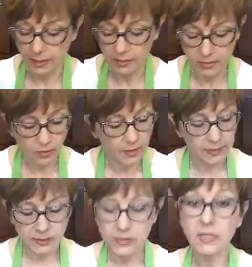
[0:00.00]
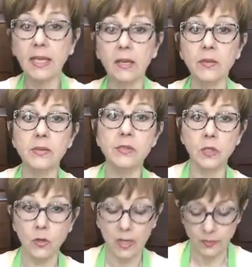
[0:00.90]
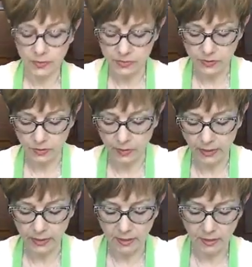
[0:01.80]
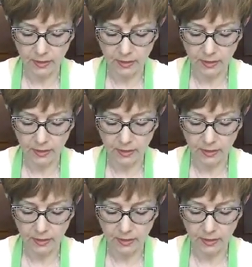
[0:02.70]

All right, let's see how this crepe is doing here.